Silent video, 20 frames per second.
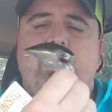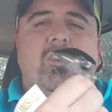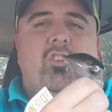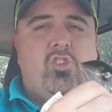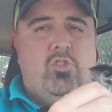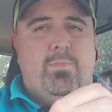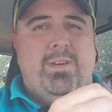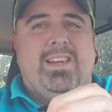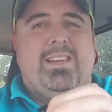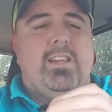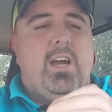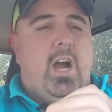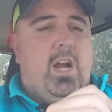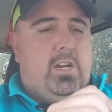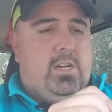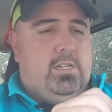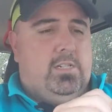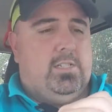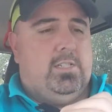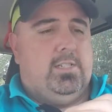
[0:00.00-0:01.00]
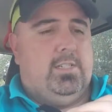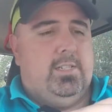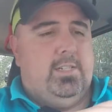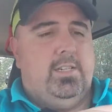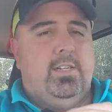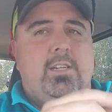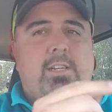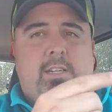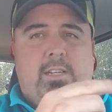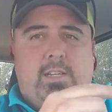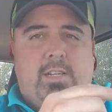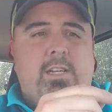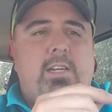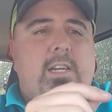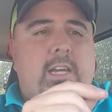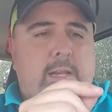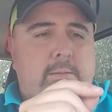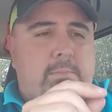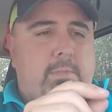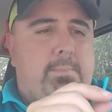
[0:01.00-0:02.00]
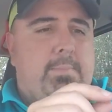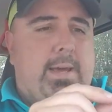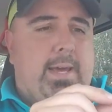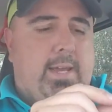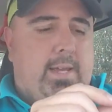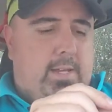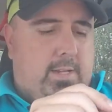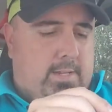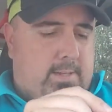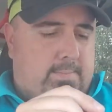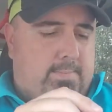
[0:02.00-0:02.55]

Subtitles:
Two big knockers in my bait.